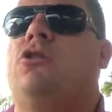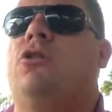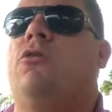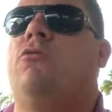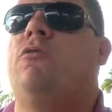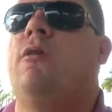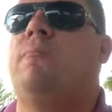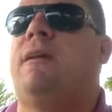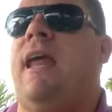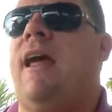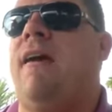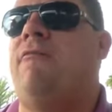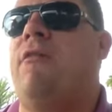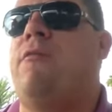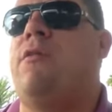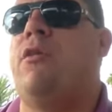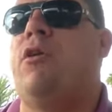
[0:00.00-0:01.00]
year and ripped
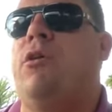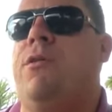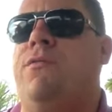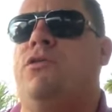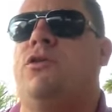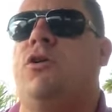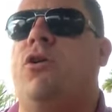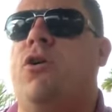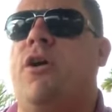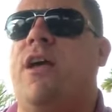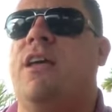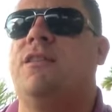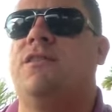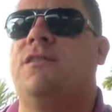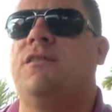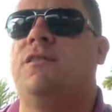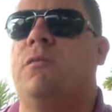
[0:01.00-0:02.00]
half of it off, so all it
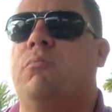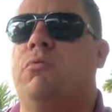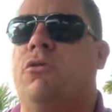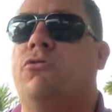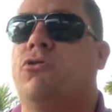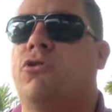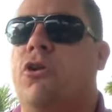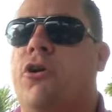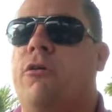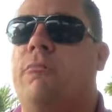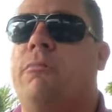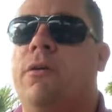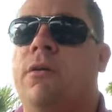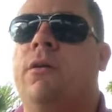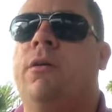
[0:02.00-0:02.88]
has is a blue tarp.